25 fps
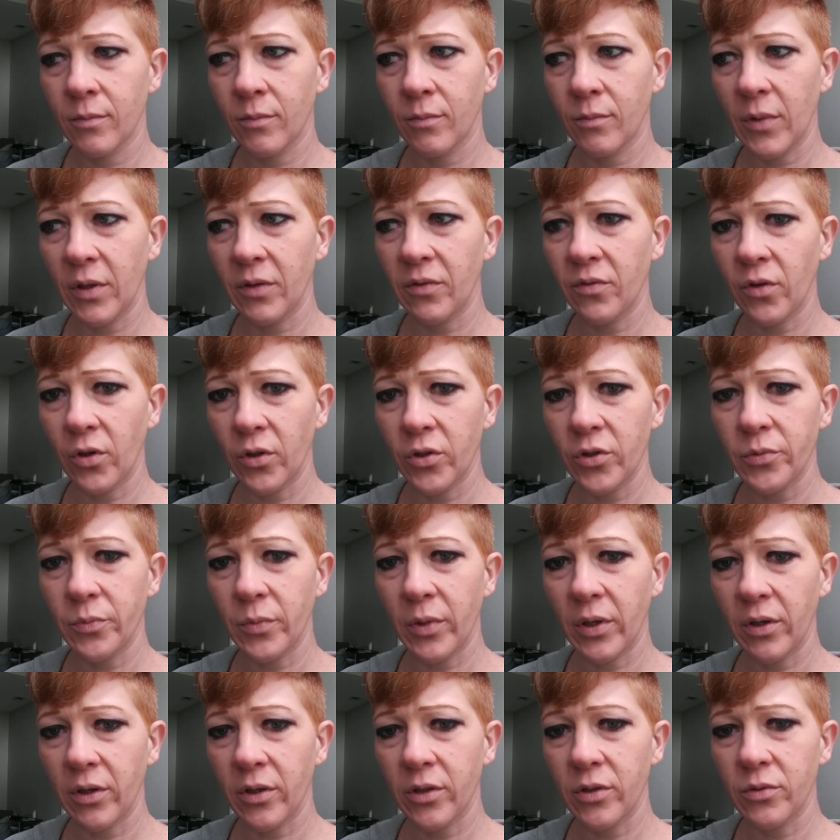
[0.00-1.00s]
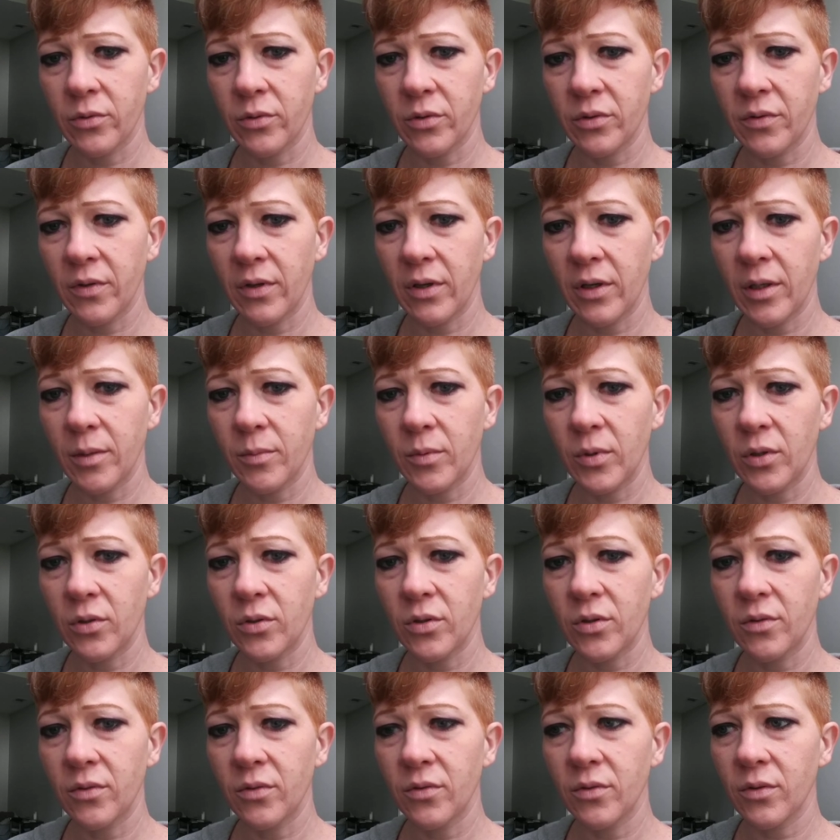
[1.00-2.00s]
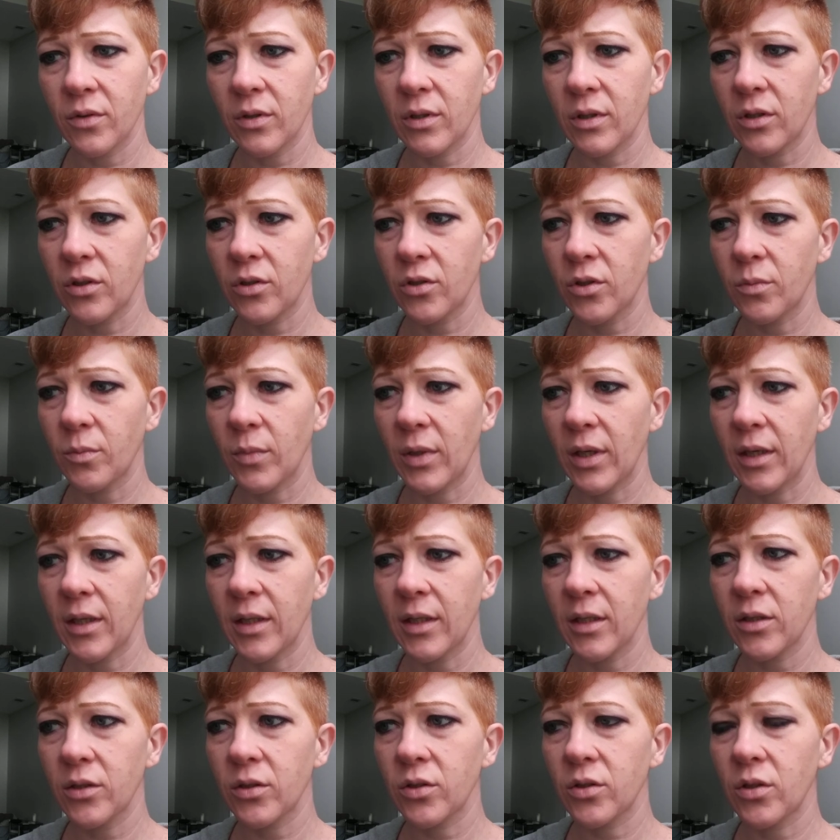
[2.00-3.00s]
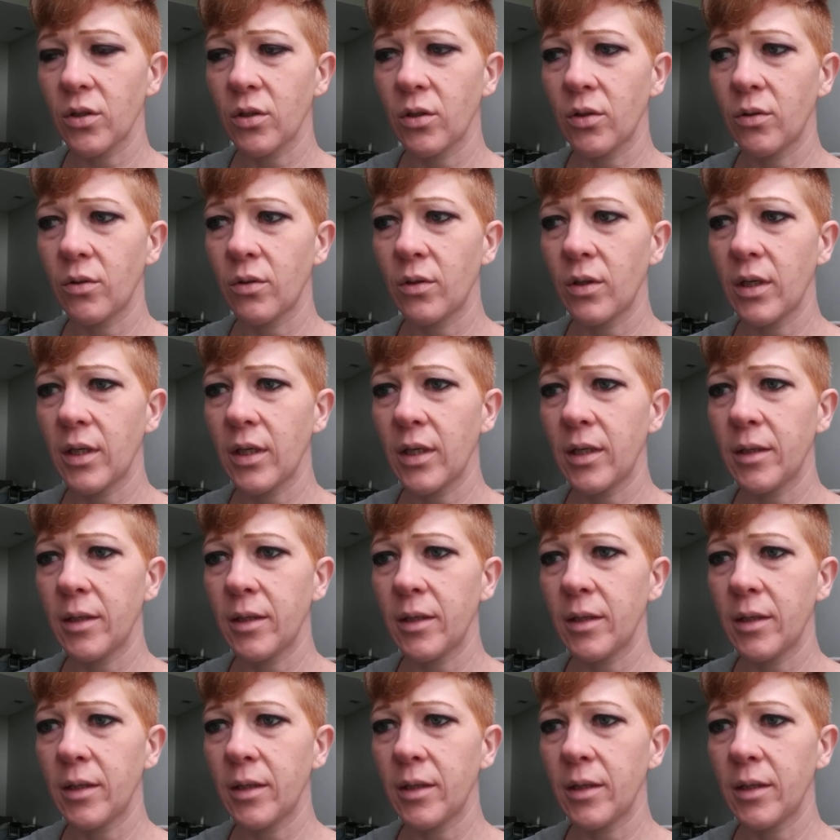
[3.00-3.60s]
my first marriage was very abusive and traumatic, so